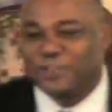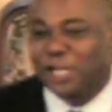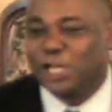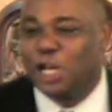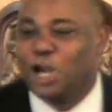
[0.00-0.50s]

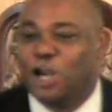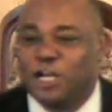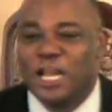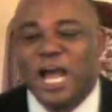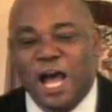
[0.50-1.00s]
to
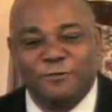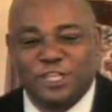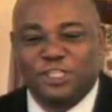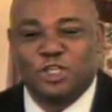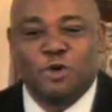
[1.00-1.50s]
learn how
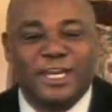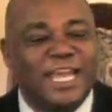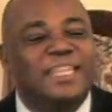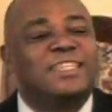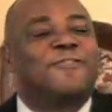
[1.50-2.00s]
to do it
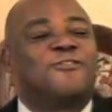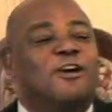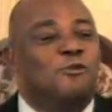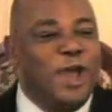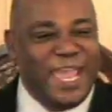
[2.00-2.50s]
a
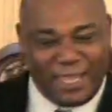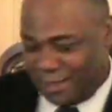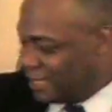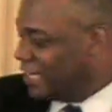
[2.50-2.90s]
different way.